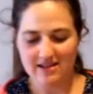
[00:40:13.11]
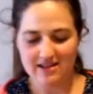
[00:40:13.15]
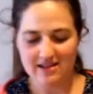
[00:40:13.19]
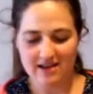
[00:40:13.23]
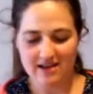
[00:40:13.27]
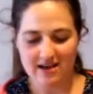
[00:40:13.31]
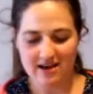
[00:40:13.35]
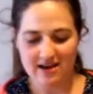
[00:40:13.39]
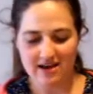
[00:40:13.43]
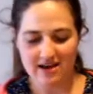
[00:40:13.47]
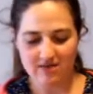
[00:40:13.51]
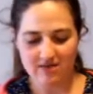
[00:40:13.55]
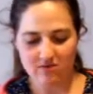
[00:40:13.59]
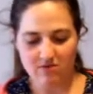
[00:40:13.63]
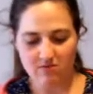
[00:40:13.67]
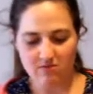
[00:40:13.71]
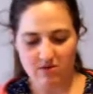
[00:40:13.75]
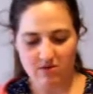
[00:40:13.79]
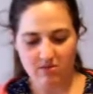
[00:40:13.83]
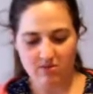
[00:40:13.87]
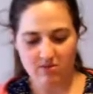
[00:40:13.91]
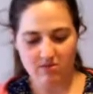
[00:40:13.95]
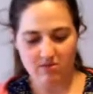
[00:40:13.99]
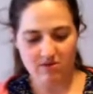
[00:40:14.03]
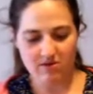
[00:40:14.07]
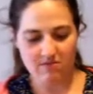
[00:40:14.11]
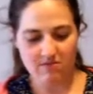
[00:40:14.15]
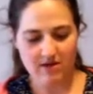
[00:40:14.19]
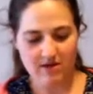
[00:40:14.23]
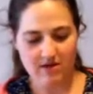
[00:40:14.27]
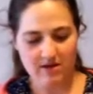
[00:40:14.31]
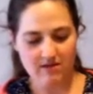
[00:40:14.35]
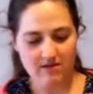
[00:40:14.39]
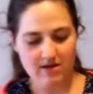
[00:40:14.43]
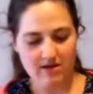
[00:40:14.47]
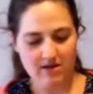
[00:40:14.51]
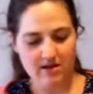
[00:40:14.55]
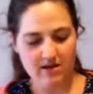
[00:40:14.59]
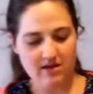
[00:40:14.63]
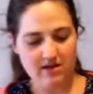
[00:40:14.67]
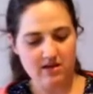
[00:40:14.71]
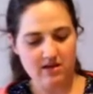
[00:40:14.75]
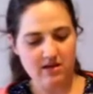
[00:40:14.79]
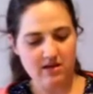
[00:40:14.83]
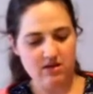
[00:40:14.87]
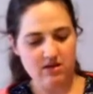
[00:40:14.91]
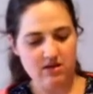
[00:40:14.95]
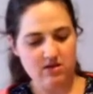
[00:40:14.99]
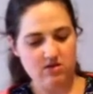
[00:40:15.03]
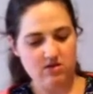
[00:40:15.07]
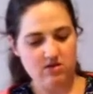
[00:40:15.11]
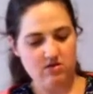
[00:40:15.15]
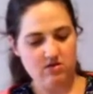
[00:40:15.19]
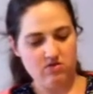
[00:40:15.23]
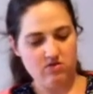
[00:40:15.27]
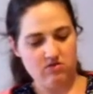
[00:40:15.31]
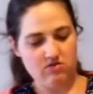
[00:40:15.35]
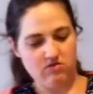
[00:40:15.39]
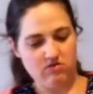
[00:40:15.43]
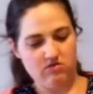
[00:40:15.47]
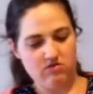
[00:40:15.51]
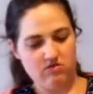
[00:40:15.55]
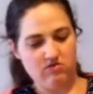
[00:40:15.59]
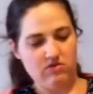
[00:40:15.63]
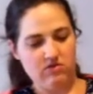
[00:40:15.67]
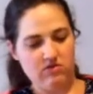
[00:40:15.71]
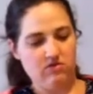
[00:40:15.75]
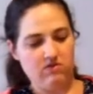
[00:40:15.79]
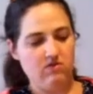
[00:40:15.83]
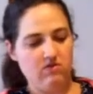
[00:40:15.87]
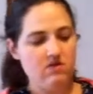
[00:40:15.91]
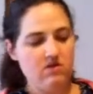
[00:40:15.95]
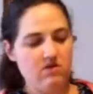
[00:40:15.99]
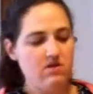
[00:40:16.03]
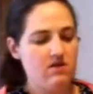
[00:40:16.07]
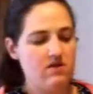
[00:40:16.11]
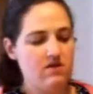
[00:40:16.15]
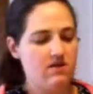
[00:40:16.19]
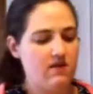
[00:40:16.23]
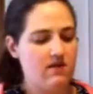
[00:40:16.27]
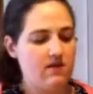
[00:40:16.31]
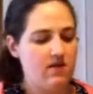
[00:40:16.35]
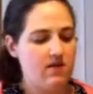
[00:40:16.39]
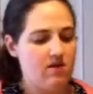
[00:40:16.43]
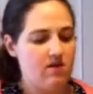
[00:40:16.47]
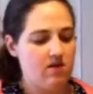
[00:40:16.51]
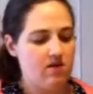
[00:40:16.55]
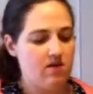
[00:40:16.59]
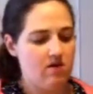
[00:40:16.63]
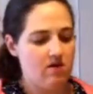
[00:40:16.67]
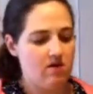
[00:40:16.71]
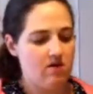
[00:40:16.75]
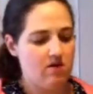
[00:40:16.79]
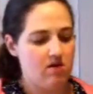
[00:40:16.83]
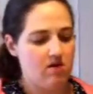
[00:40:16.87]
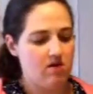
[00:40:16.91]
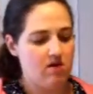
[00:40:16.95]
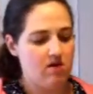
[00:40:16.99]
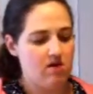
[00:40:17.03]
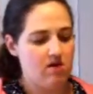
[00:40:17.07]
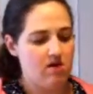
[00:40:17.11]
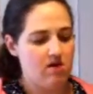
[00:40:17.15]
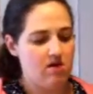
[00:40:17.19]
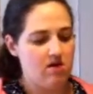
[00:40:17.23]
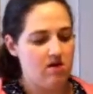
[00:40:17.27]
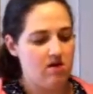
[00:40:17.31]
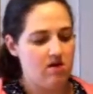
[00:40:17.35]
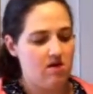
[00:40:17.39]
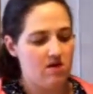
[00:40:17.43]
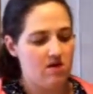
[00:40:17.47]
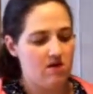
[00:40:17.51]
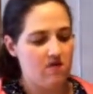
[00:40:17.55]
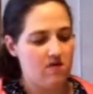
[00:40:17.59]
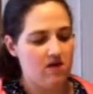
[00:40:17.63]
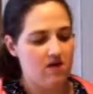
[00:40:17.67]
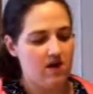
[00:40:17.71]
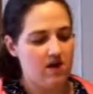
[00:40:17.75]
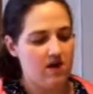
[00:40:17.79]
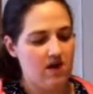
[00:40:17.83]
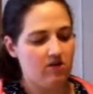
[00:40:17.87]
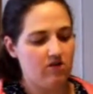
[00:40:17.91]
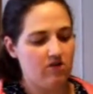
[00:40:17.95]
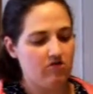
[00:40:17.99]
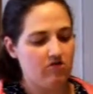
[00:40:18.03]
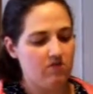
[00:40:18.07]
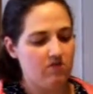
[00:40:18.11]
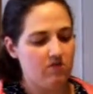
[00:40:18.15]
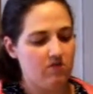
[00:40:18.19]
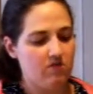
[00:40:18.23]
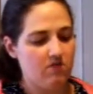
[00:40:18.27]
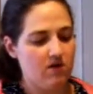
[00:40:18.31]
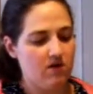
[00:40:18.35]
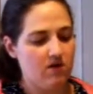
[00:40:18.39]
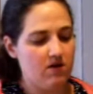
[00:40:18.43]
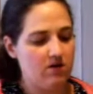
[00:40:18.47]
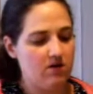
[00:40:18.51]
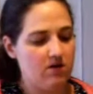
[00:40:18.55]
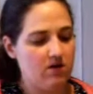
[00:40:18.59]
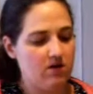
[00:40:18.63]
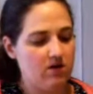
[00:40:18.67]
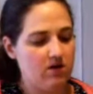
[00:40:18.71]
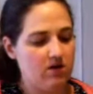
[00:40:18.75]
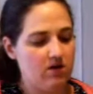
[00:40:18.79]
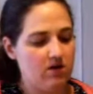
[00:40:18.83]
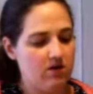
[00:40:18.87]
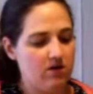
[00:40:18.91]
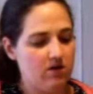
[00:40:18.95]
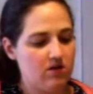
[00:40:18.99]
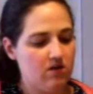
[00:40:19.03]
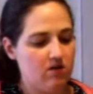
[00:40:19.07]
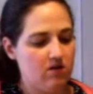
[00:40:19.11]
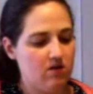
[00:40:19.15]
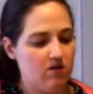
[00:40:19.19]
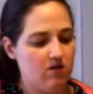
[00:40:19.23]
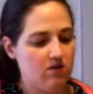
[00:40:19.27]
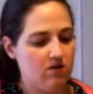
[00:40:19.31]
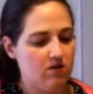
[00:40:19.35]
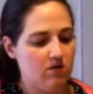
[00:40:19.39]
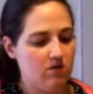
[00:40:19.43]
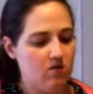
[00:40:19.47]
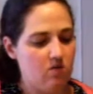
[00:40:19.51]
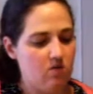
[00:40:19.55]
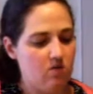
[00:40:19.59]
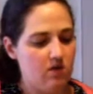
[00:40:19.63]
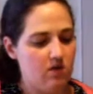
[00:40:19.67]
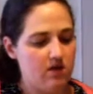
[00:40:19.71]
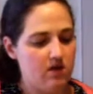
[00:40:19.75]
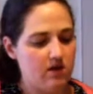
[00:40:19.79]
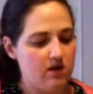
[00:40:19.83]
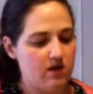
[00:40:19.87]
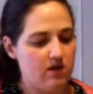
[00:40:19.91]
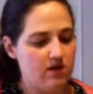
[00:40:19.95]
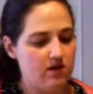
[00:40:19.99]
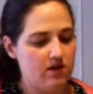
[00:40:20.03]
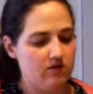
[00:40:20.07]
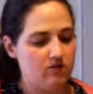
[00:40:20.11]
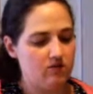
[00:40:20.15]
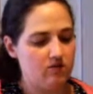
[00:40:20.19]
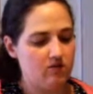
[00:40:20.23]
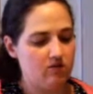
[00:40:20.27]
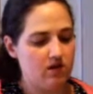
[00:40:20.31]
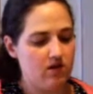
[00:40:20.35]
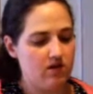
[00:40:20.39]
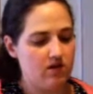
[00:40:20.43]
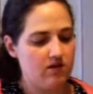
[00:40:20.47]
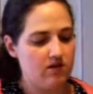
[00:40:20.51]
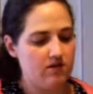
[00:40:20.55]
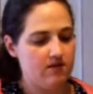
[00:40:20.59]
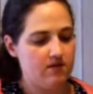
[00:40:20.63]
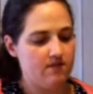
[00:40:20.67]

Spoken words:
that would probably make like a huge difference if I actually bought good quality chocolate.